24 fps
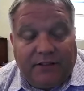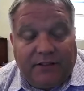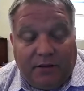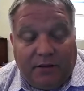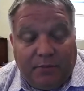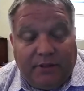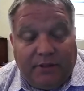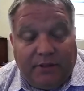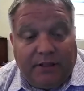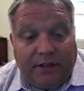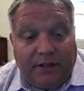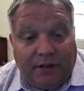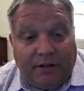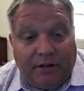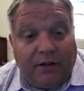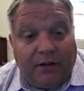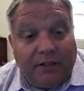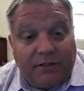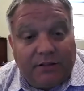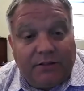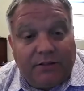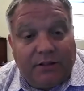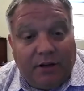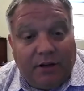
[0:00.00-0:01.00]
going to be
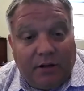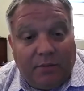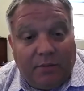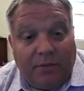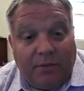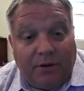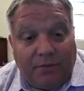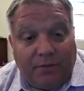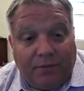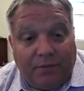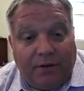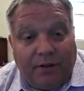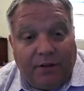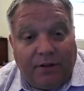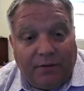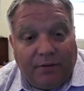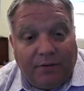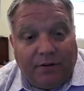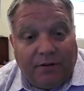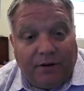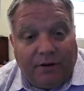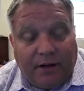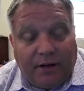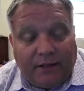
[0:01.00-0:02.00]
killer. It's going to be really,
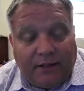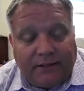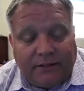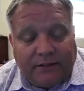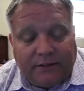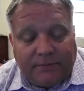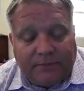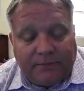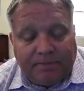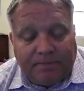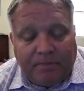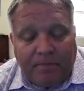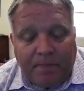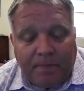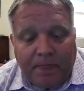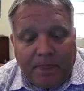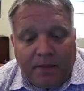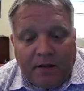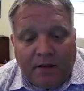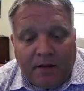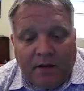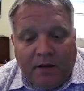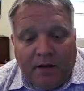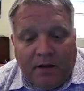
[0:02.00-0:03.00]
really awesome.
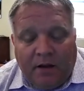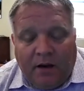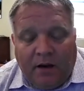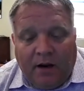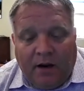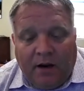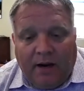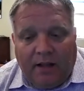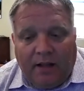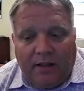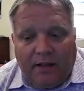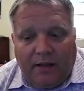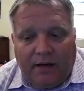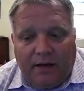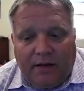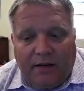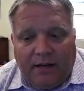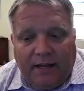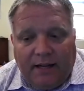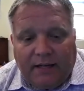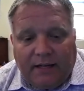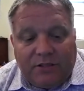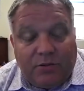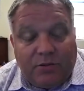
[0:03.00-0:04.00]
And then
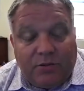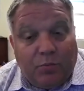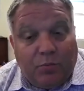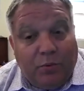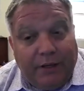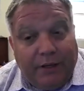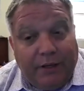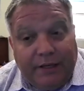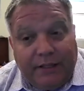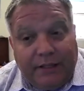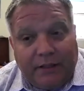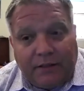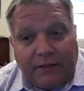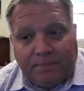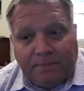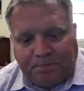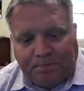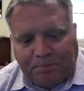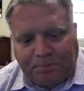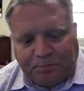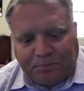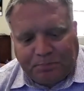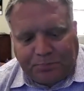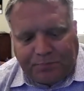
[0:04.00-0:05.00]
next week,
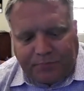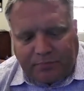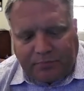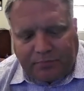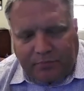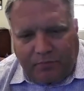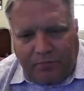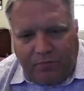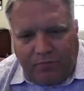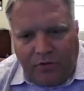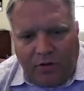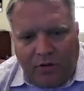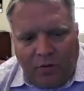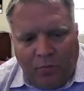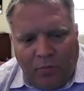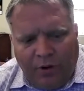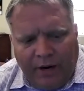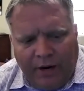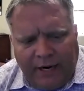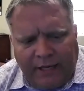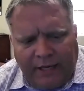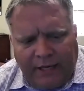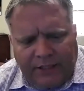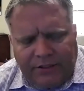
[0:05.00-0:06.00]

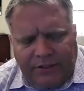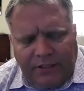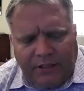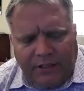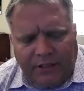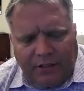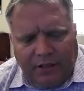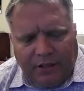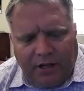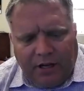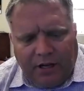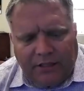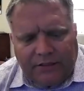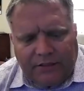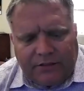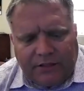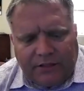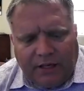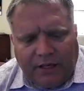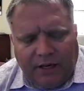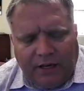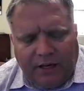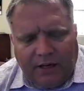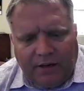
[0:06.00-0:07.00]
we're actually going to
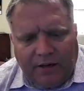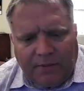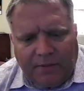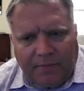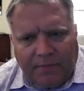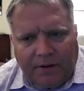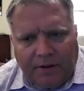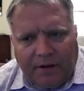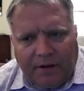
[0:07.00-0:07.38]
launch a